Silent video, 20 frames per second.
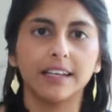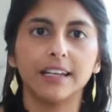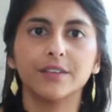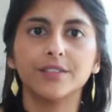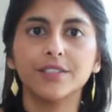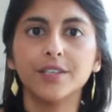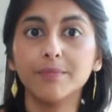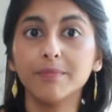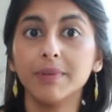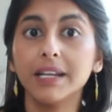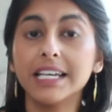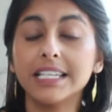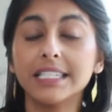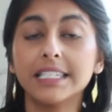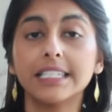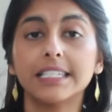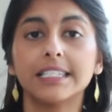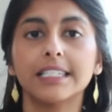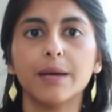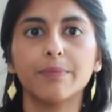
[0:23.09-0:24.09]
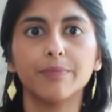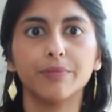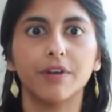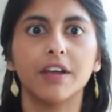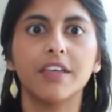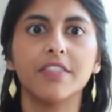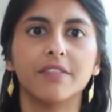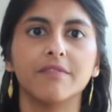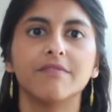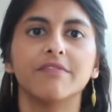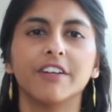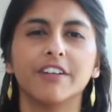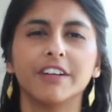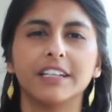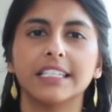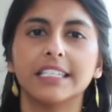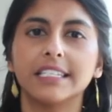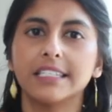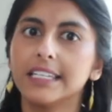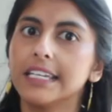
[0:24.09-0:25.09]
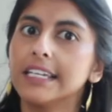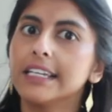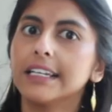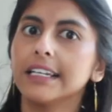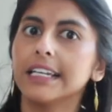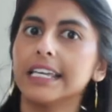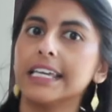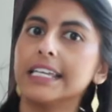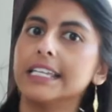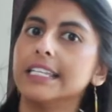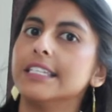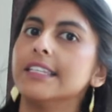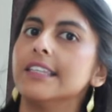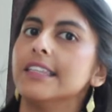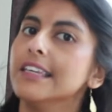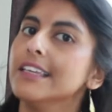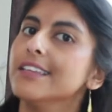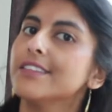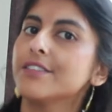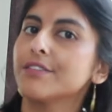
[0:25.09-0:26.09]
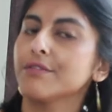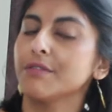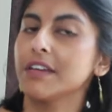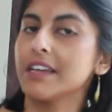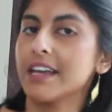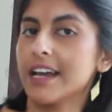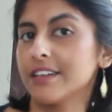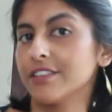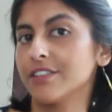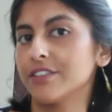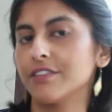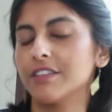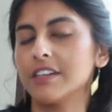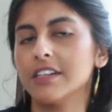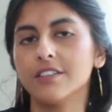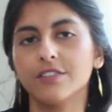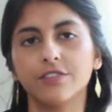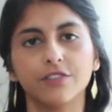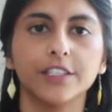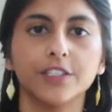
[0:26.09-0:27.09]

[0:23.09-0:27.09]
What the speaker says: Now, some places separate them very distinctly into these three categories.